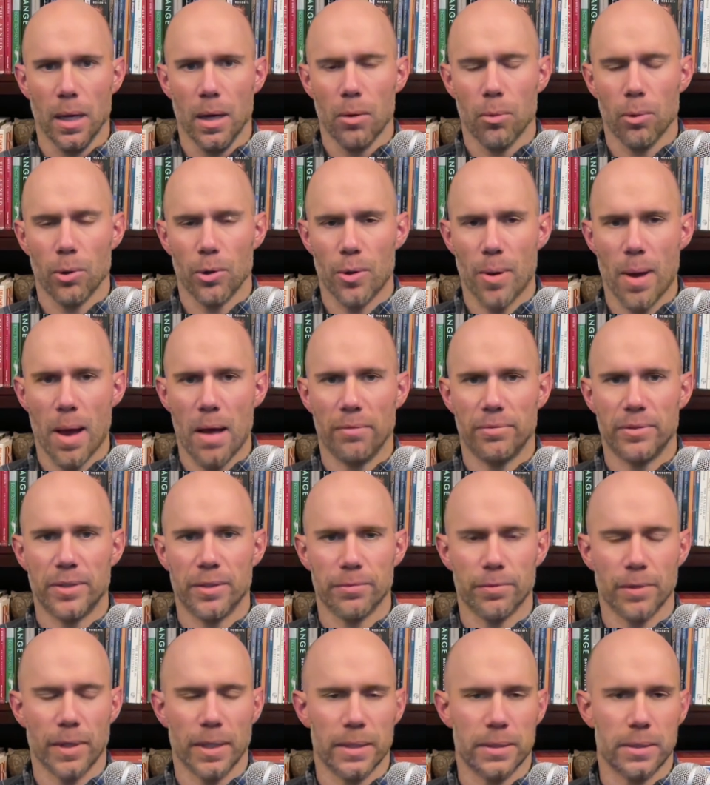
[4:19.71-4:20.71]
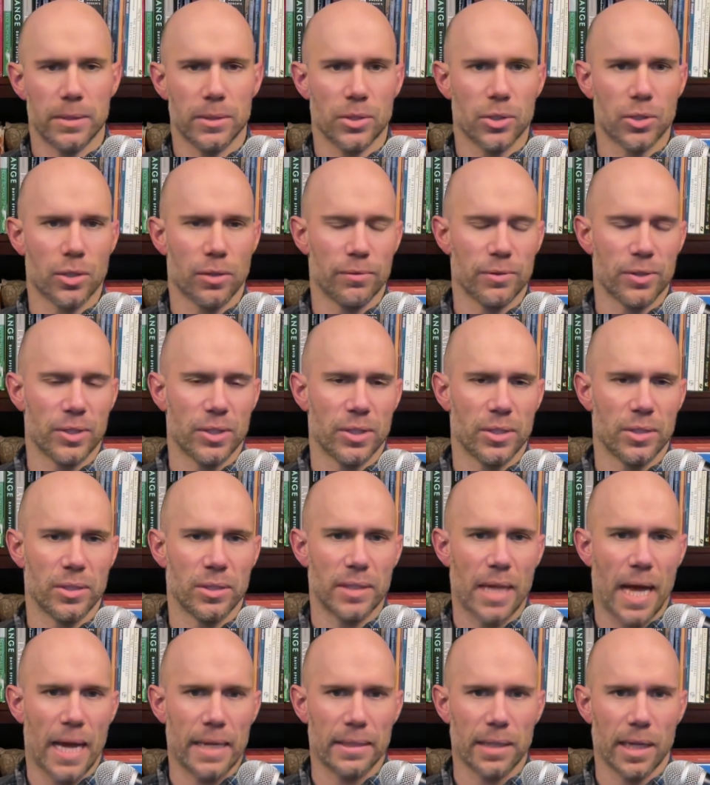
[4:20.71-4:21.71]
where you have different services
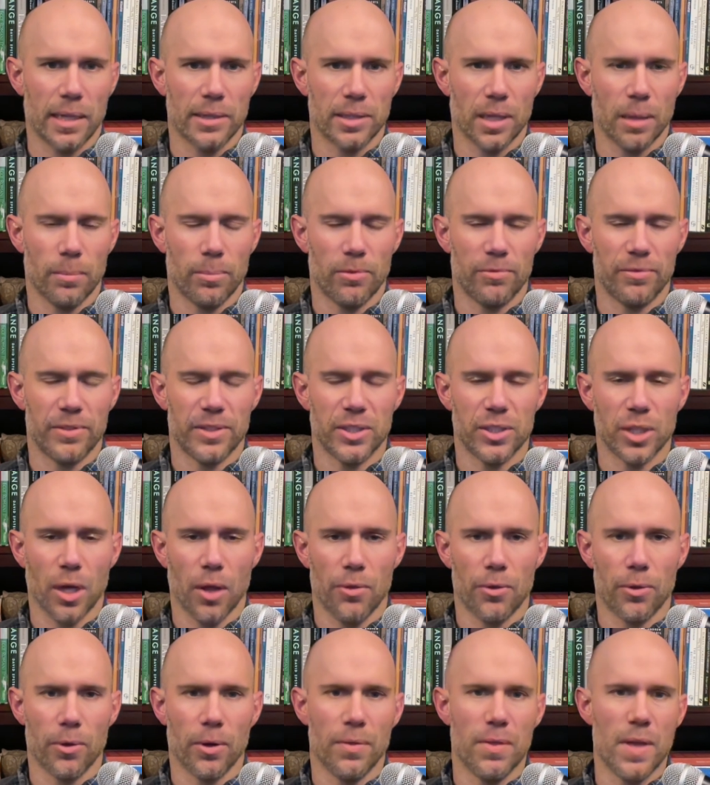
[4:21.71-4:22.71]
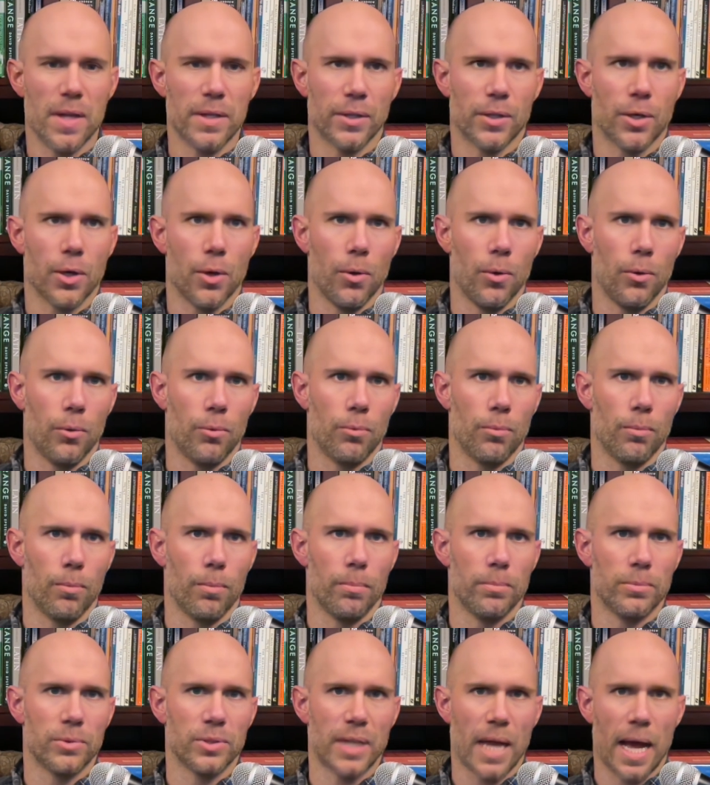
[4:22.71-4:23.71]
stacked on top of each other and then code
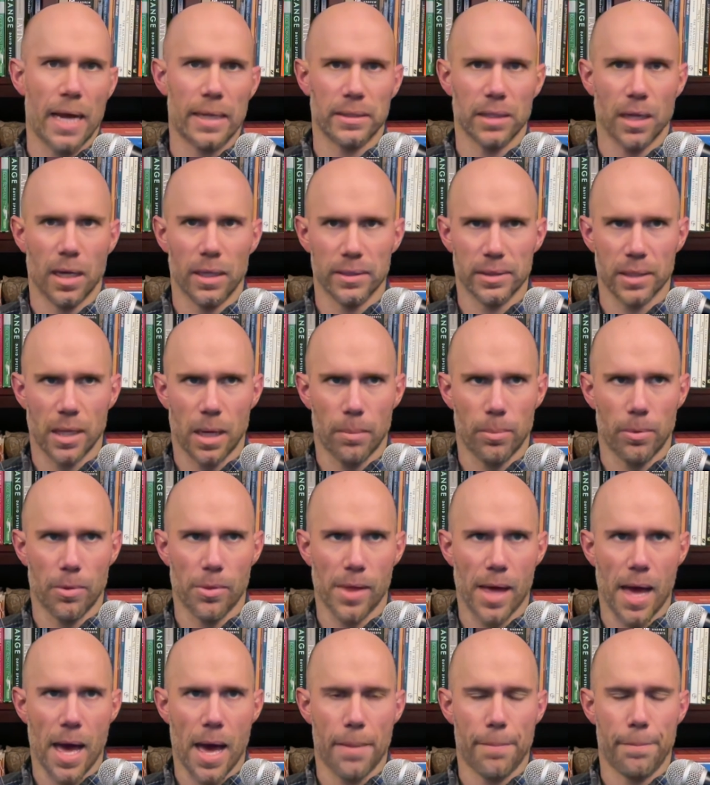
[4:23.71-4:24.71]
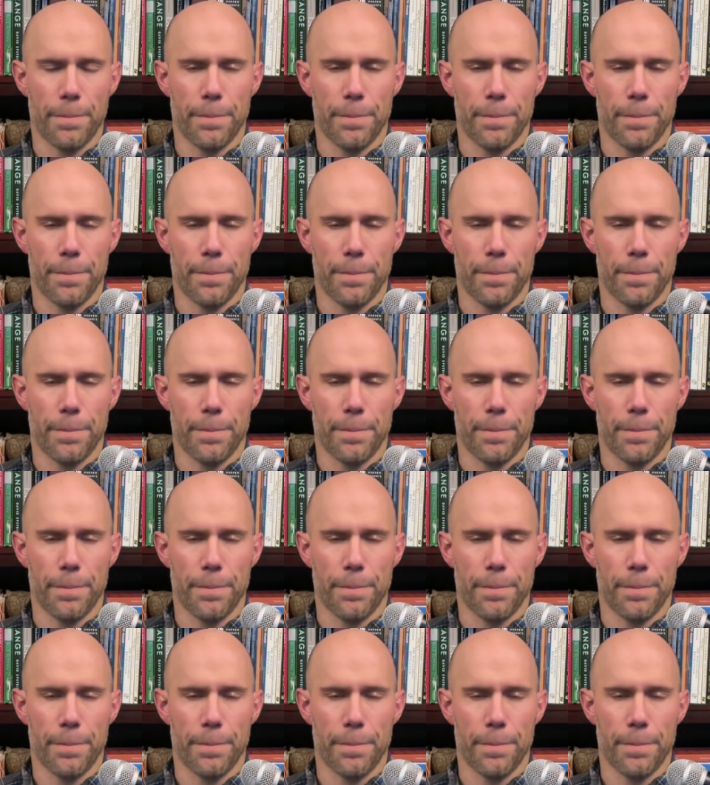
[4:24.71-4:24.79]
stacked on top of that.